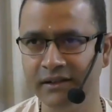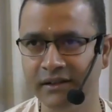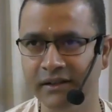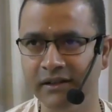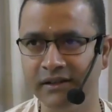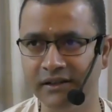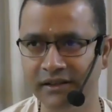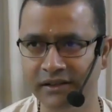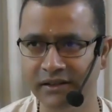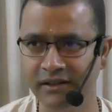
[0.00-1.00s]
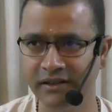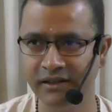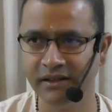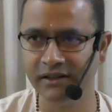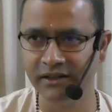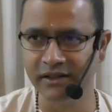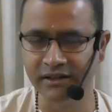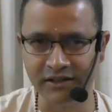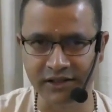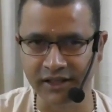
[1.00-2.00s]
The
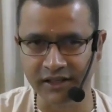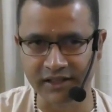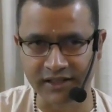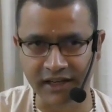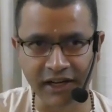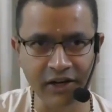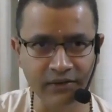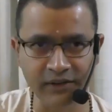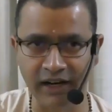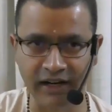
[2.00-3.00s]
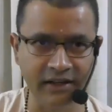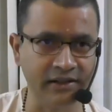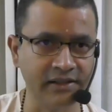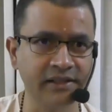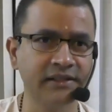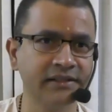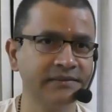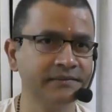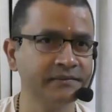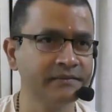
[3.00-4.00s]
sheer study of the letters,
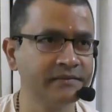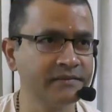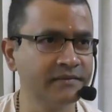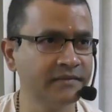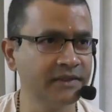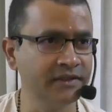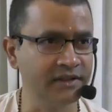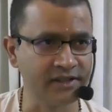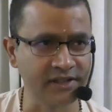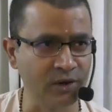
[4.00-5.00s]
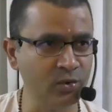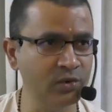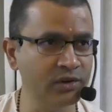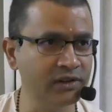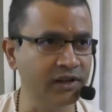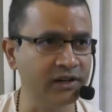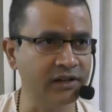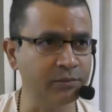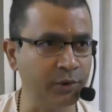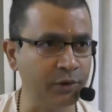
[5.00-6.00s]
the sound that
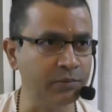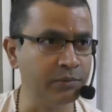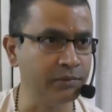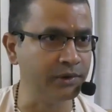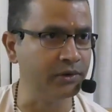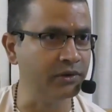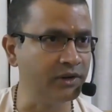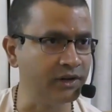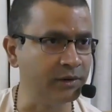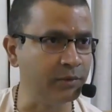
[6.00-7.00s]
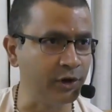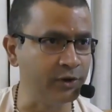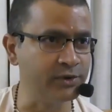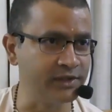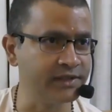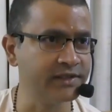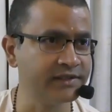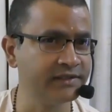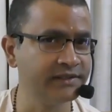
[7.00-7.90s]
that it produces,